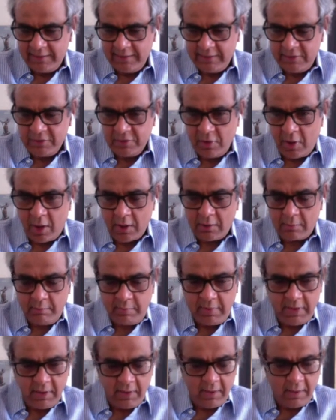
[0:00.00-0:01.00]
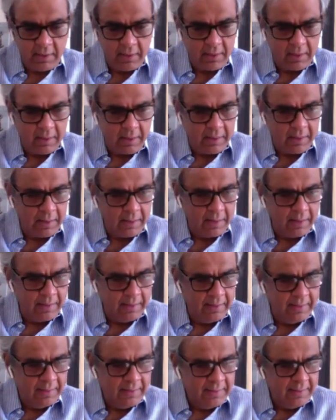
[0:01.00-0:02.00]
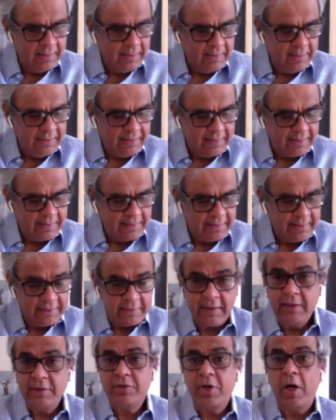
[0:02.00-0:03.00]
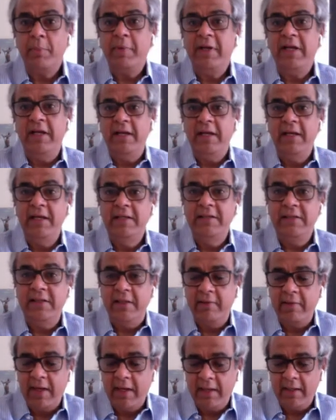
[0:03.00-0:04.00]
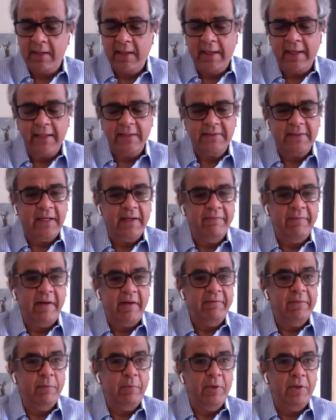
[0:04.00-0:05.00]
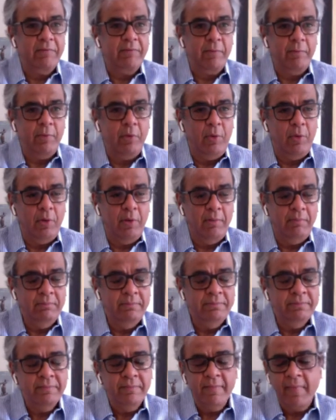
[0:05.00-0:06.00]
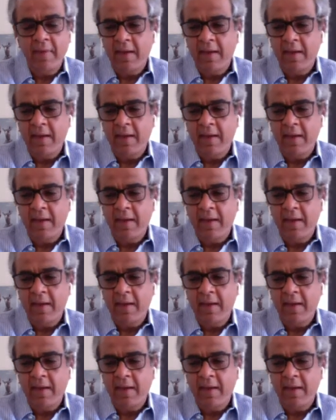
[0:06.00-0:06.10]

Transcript: It's not been it's not been easy, right? Like I said, I've never worked from home.